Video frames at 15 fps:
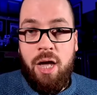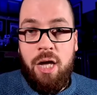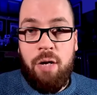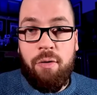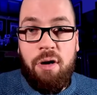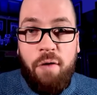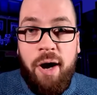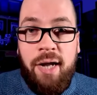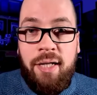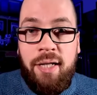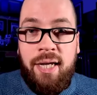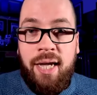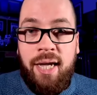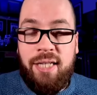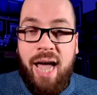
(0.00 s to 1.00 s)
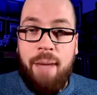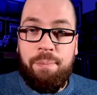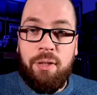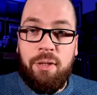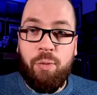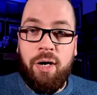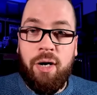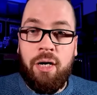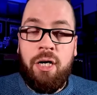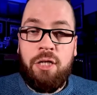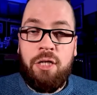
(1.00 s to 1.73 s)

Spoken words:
You're avoiding the examples where